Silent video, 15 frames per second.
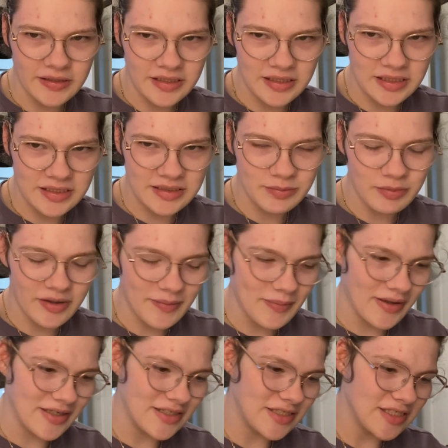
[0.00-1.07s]
of these pretty
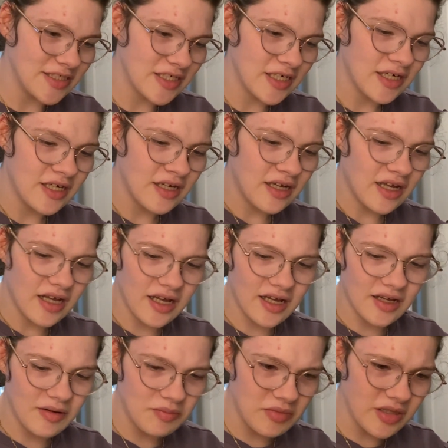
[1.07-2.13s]
much.
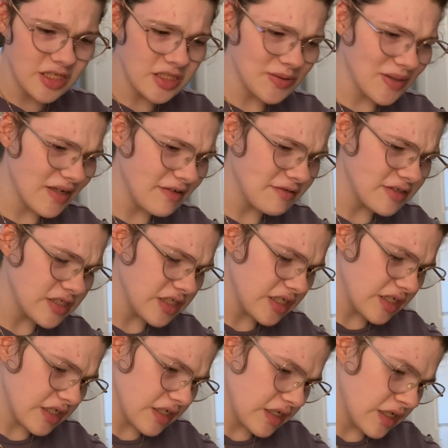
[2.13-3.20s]
This one you've
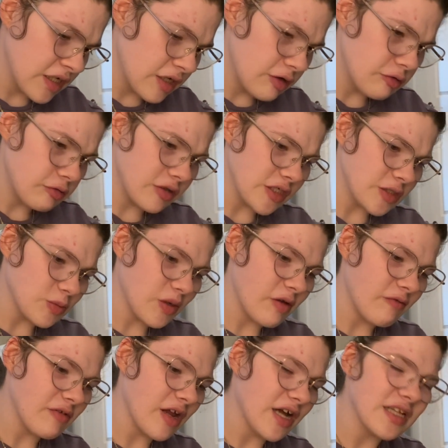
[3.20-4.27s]
seen, or this one
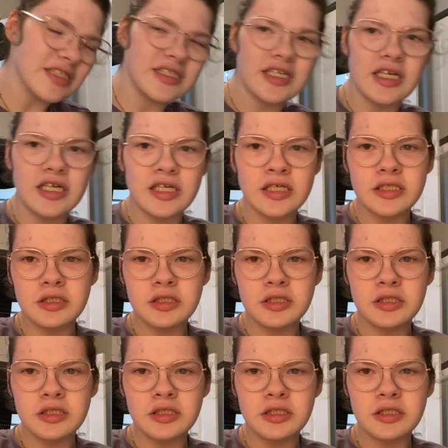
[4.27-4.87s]
you've not seen.